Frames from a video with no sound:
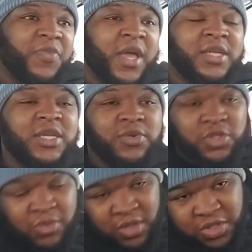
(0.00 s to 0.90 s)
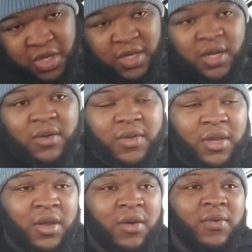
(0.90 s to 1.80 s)
like I said with Jermall Charlo,
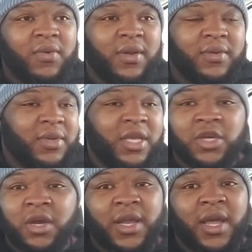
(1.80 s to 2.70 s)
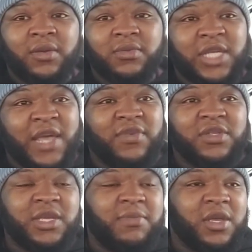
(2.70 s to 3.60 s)
you know, he turned down
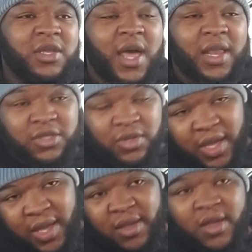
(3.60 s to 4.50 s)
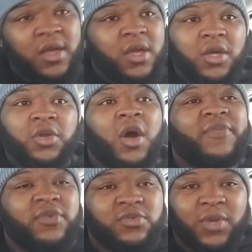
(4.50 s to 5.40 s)
$7-10 million. Okay, the
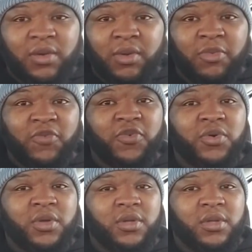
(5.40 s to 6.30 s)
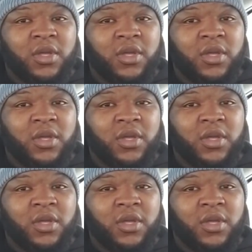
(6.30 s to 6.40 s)
offer was weak. We move on.